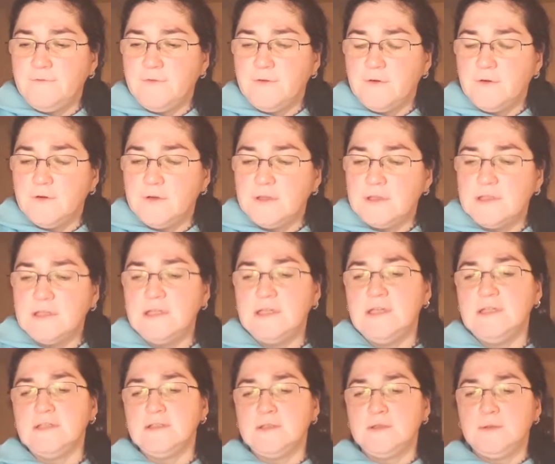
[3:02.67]
For
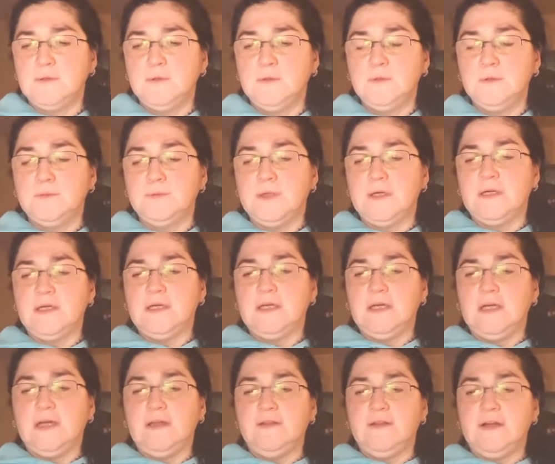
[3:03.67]
this group,
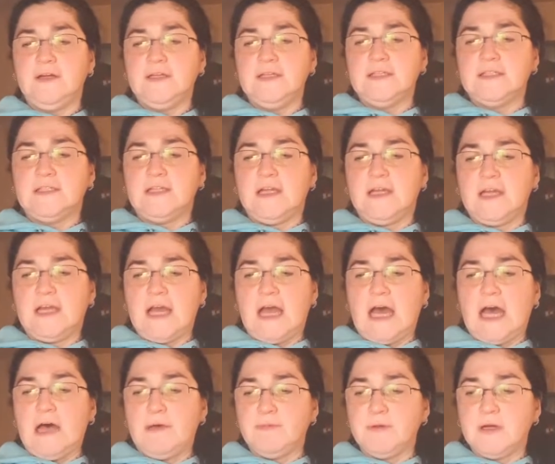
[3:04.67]
there is like
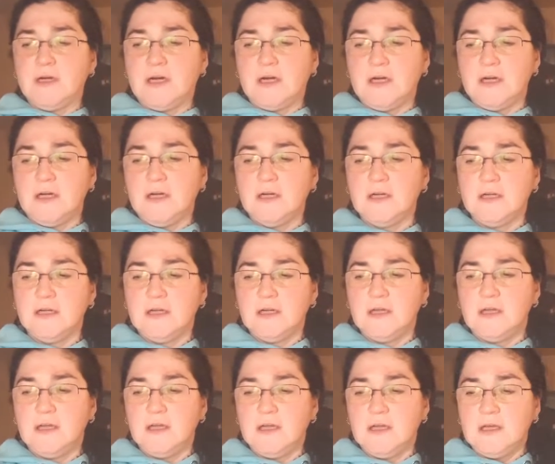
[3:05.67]
APGAR
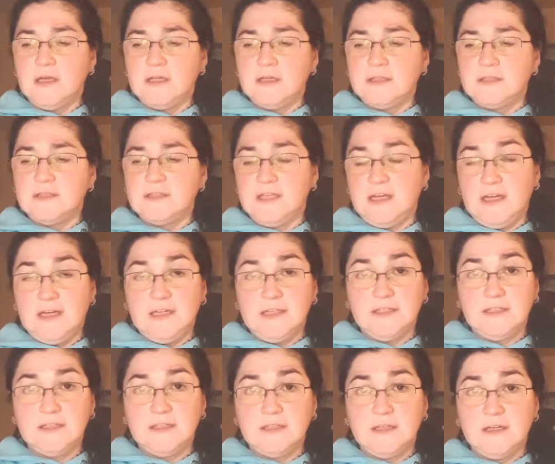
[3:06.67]

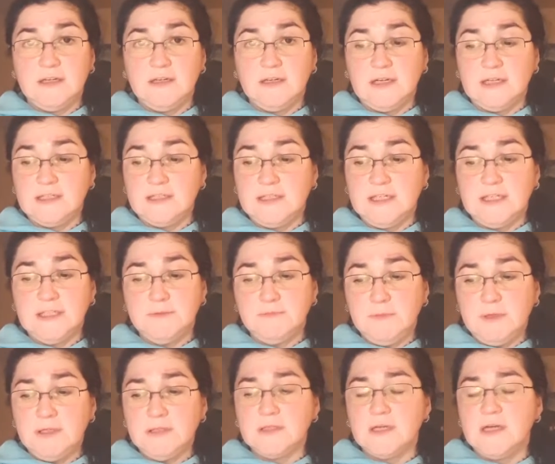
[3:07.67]
test
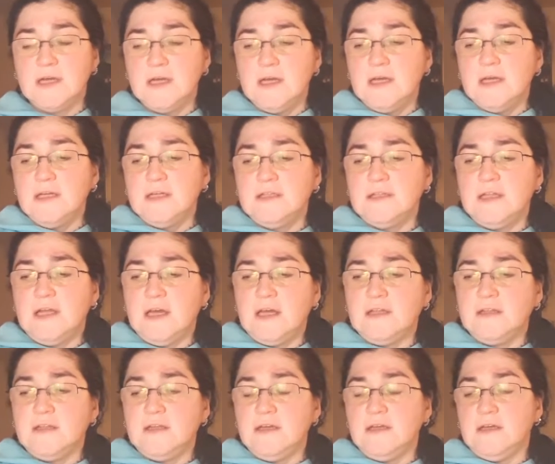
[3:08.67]
assessment
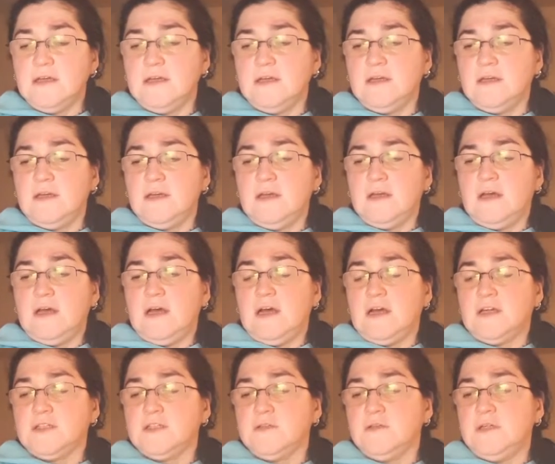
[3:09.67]
that
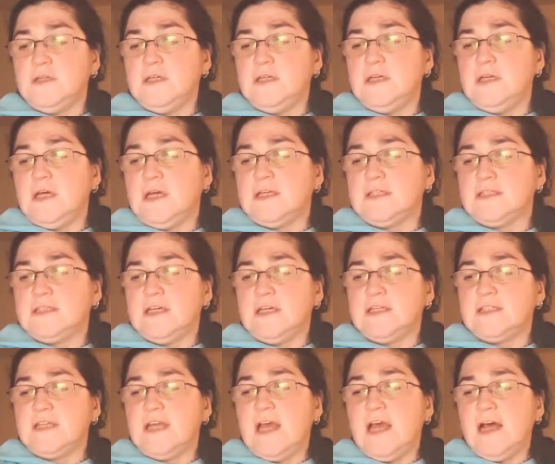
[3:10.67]
actually
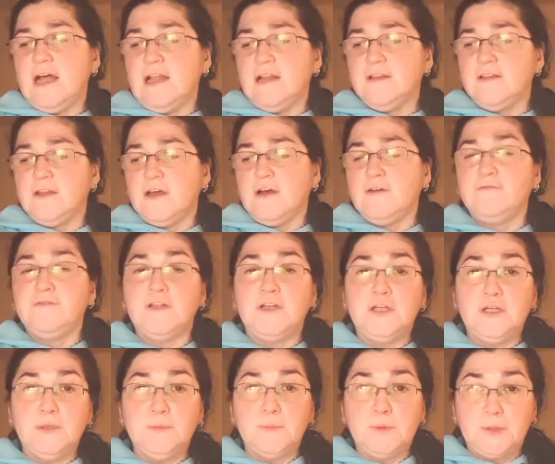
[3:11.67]
assess health of the
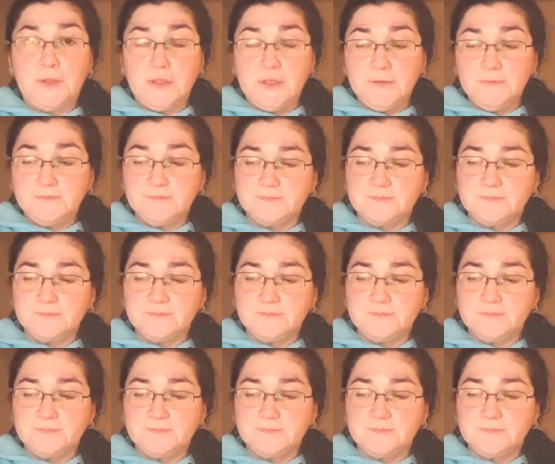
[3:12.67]
newborn.